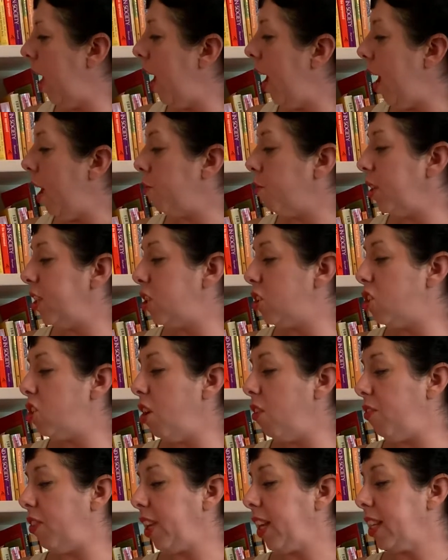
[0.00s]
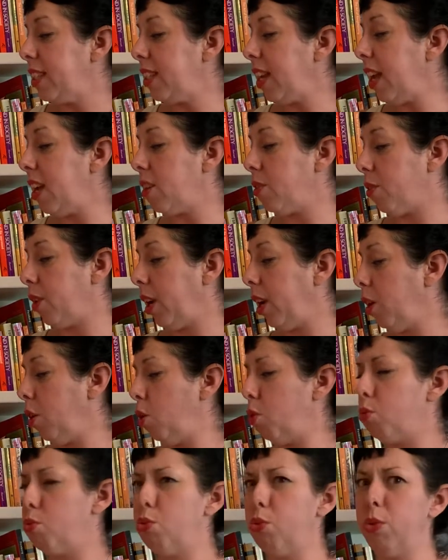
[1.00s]
And when Sophie gets angry,
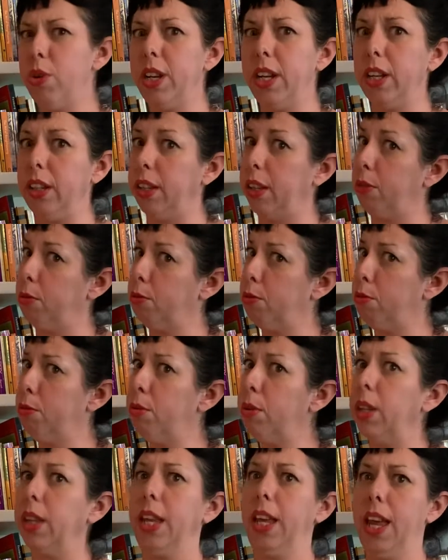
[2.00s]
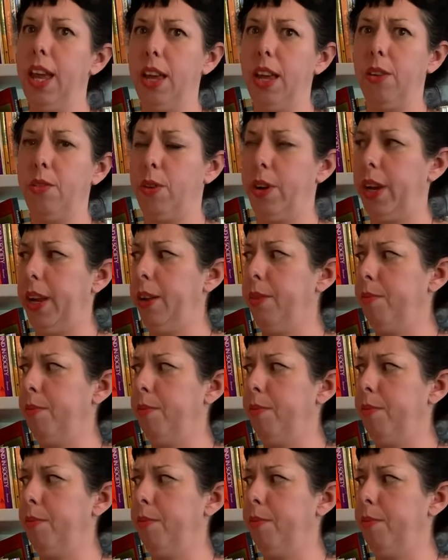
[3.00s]
really, really angry.